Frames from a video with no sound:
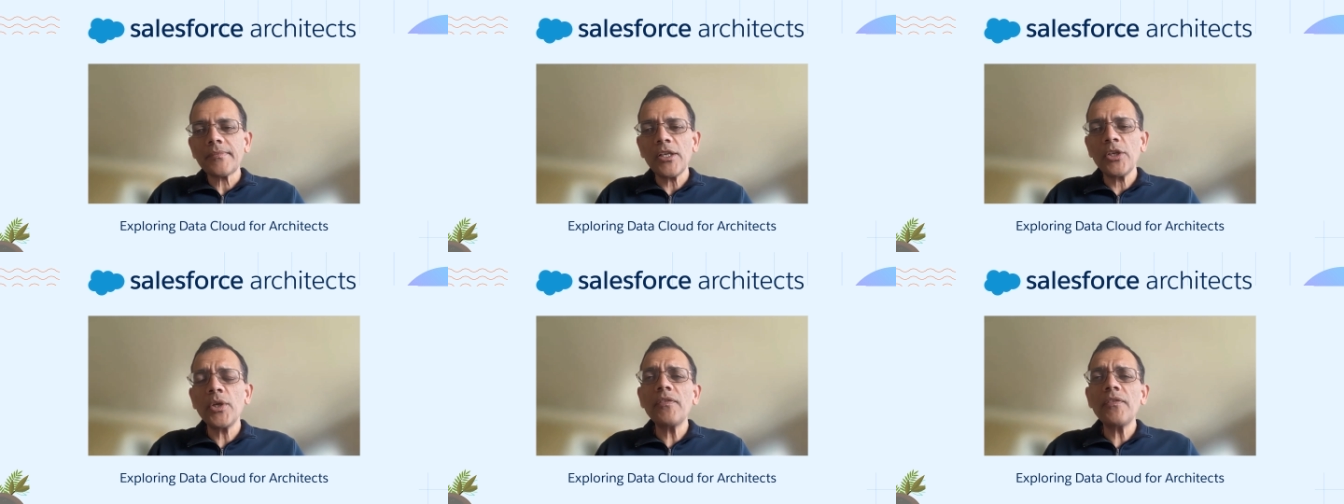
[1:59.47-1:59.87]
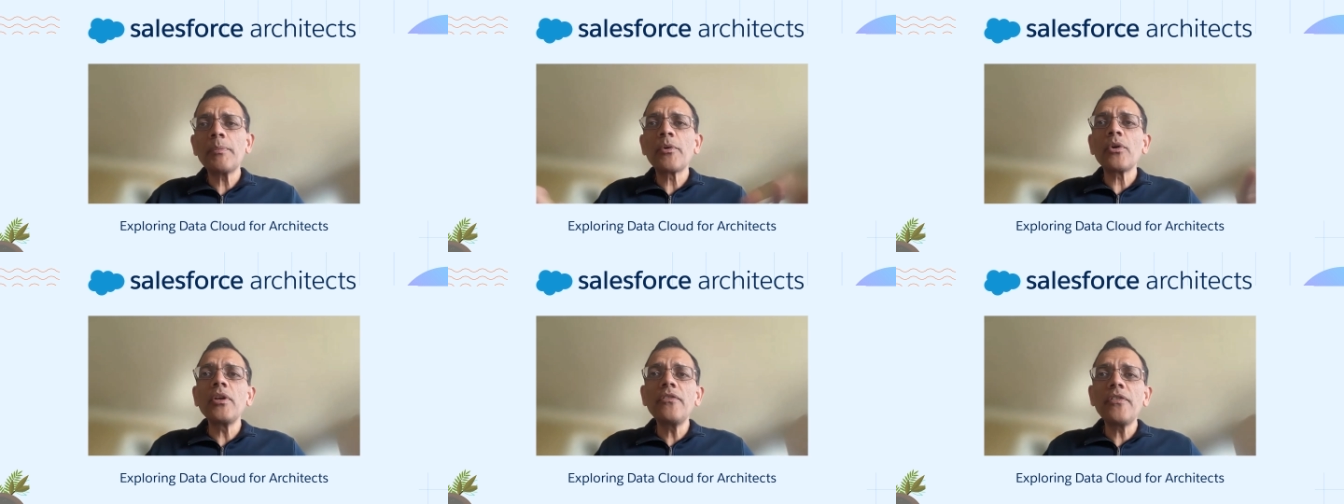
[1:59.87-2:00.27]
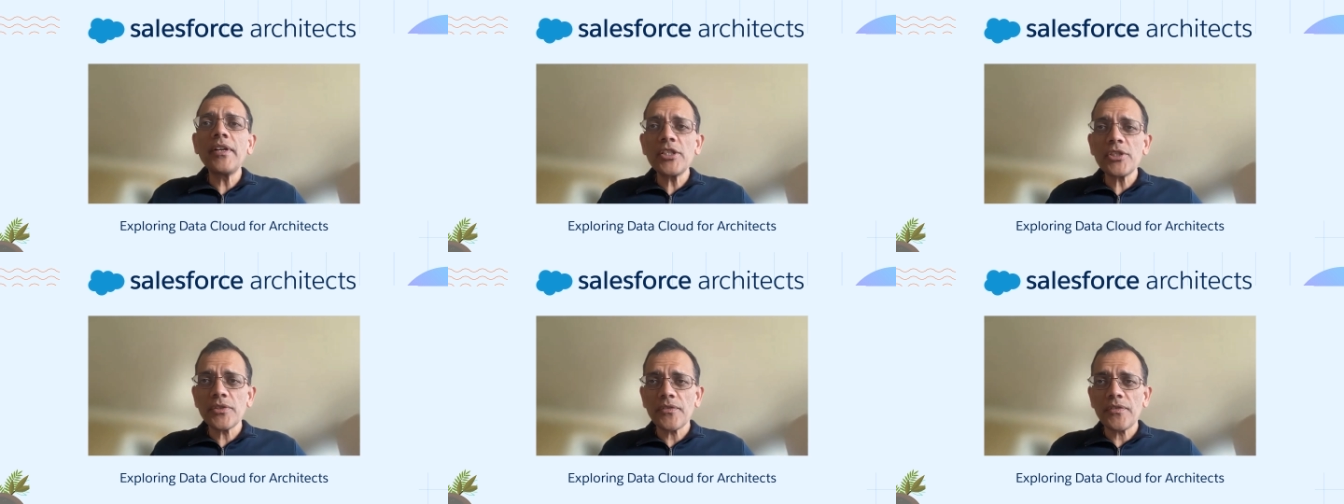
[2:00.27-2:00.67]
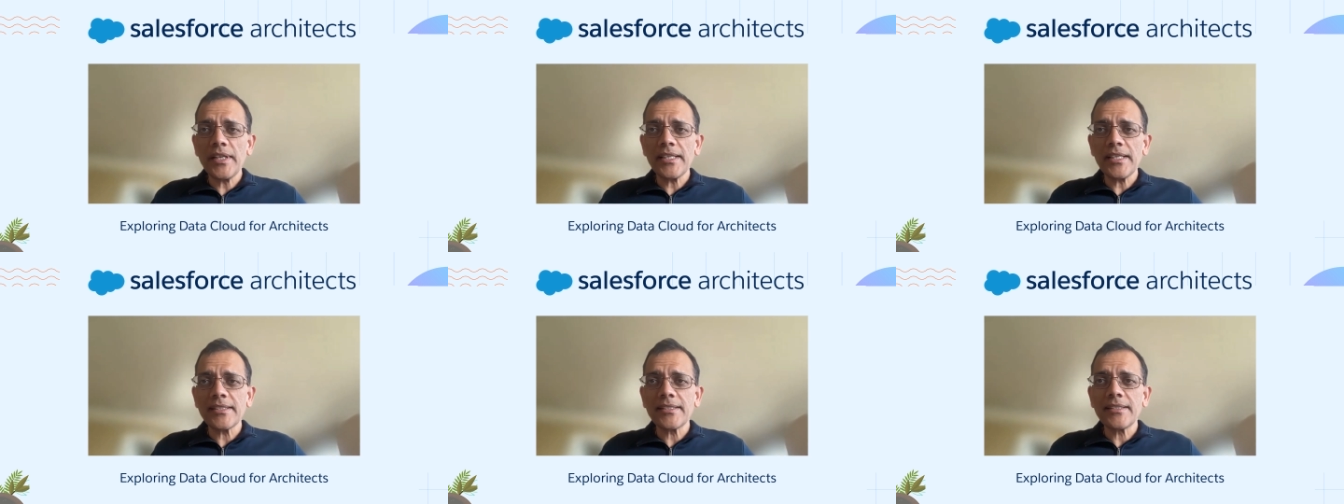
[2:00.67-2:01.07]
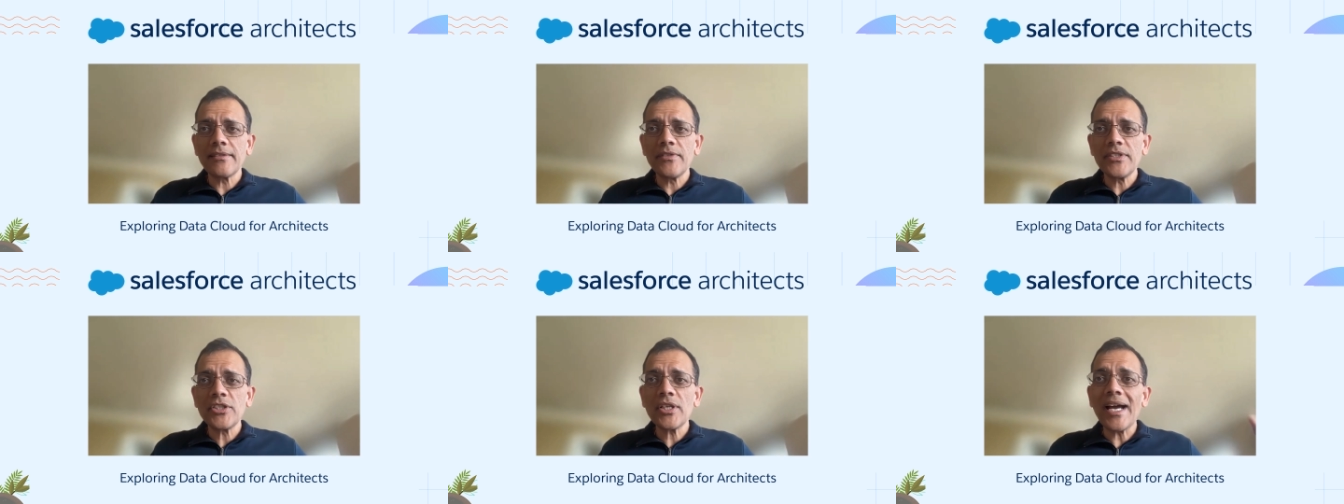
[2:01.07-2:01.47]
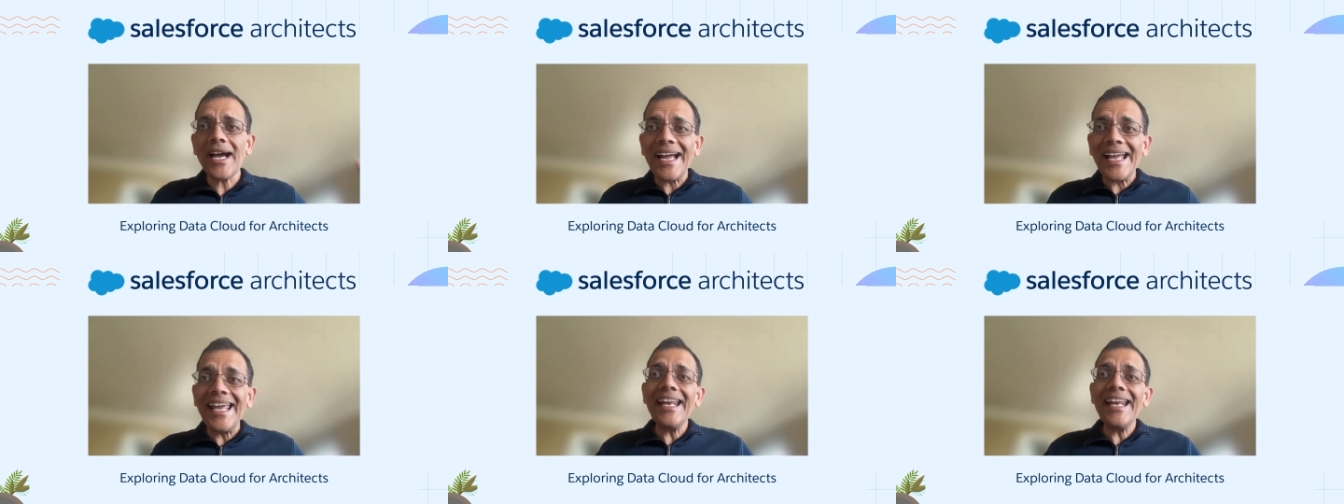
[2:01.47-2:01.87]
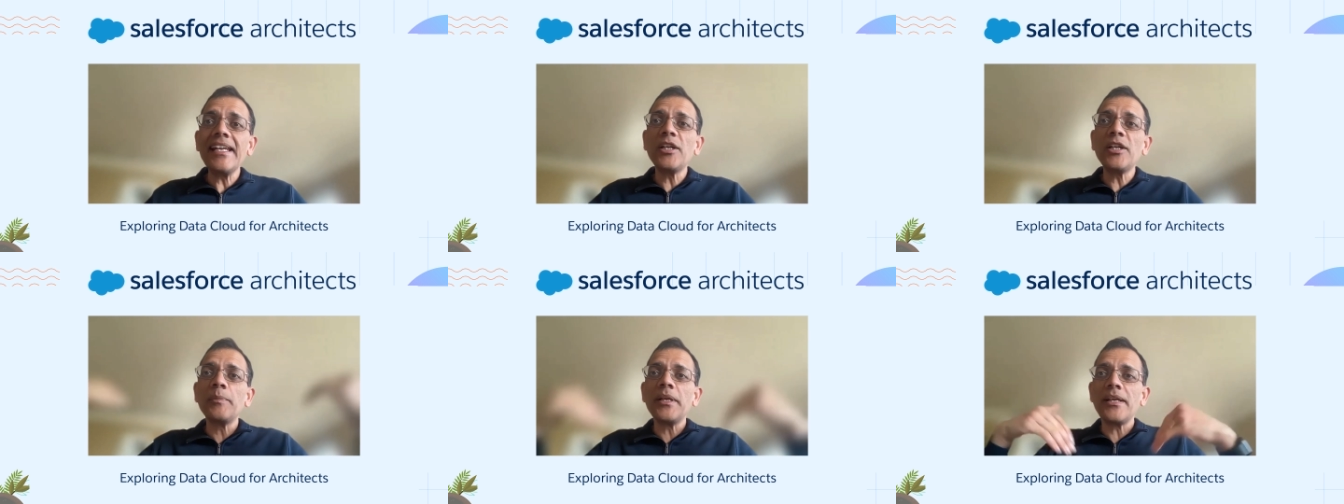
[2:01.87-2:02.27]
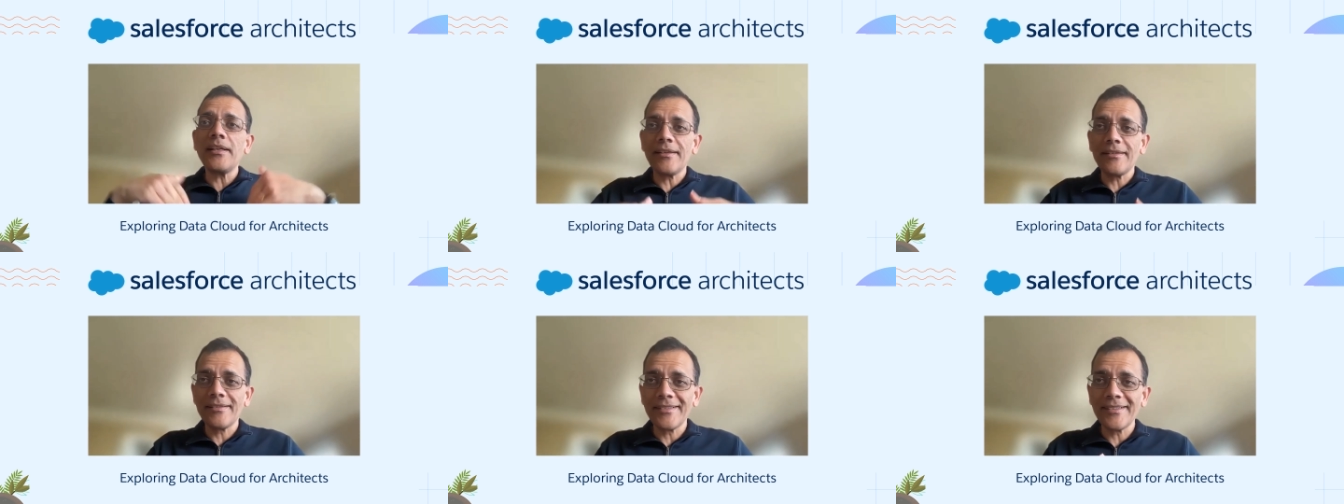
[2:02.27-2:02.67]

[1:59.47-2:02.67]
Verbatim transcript: you have a proliferation of things which again need to be